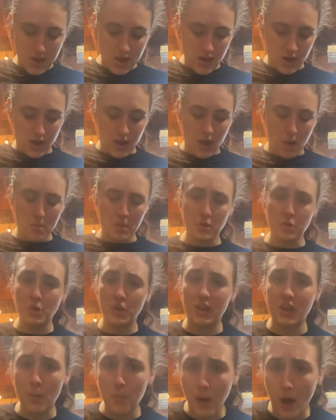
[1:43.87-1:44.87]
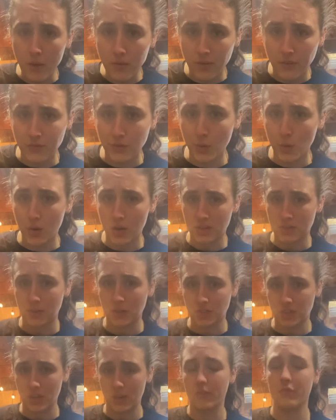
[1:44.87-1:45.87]
including our pelvic floor,
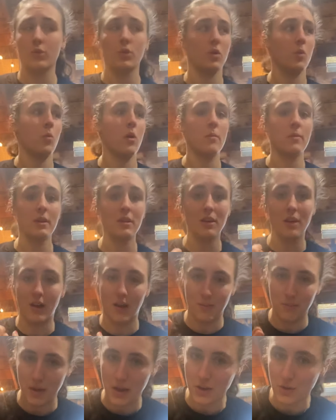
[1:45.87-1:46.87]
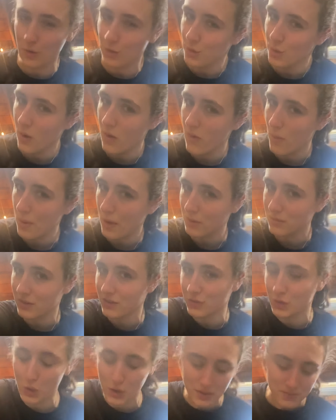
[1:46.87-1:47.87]
especially for women. Men, you do have a pelvic
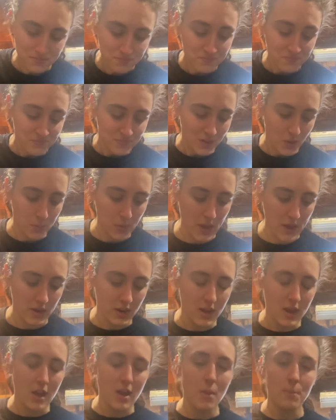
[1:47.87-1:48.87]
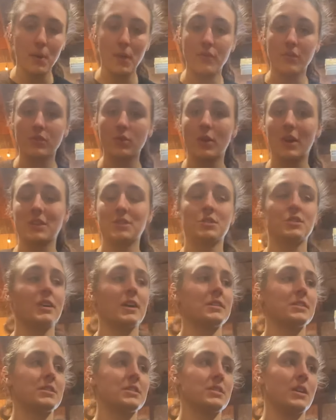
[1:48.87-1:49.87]
floor. But pelvic floor
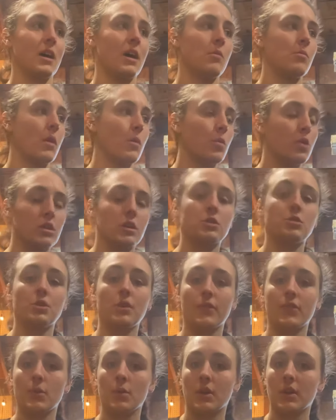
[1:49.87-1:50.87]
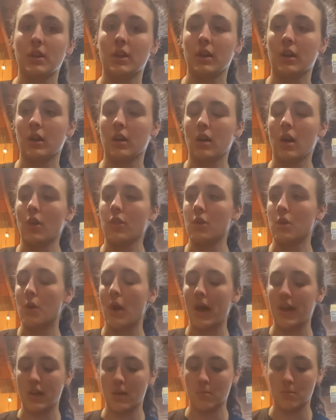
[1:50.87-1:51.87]
exercises, I will include a few in here, although
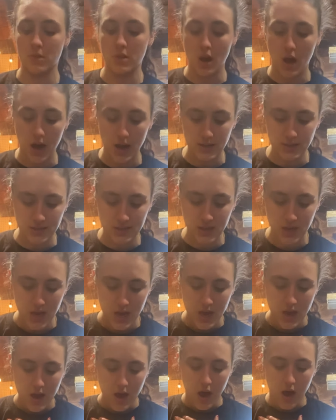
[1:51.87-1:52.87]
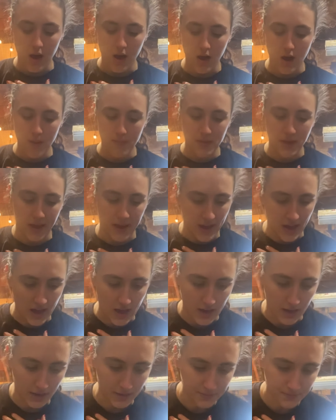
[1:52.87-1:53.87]
I am not
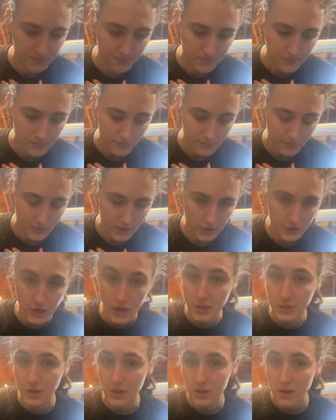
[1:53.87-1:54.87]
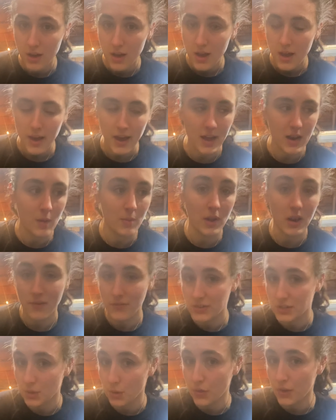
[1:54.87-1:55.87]
a doctor and I'm not a
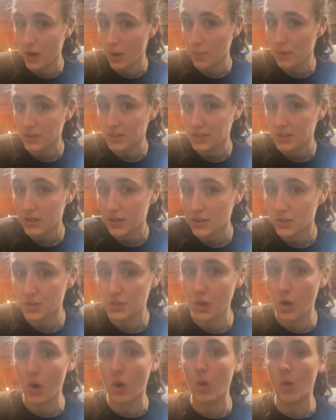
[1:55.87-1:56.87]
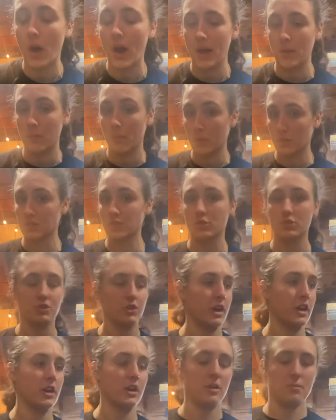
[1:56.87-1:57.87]
physical therapist. So I'm a personal
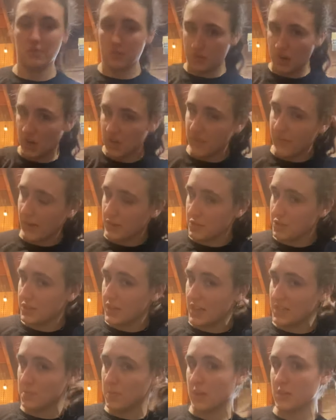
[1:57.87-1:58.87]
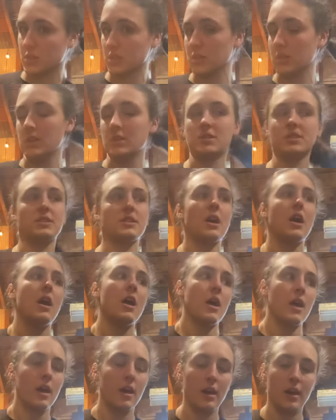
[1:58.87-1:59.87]
trainer, I'm a corrective exercise specialist,
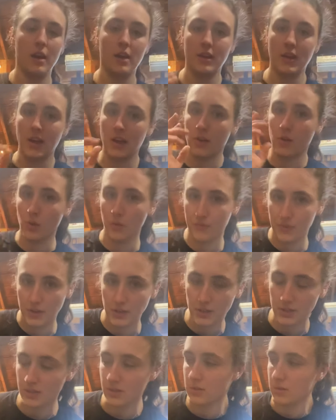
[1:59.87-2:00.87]
and a group fitness